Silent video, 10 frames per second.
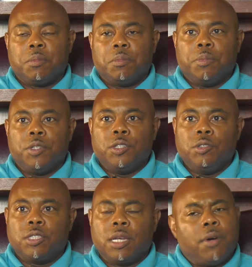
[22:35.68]
But then you
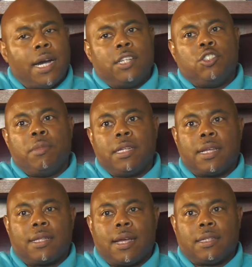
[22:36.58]
saying, well, how did you make
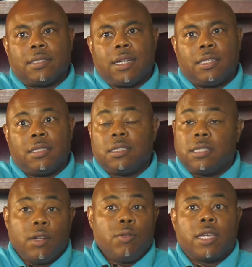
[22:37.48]
that $1,000?
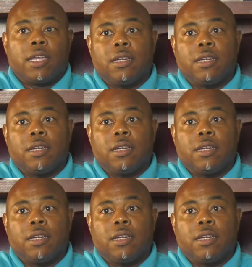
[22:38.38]
They don't care.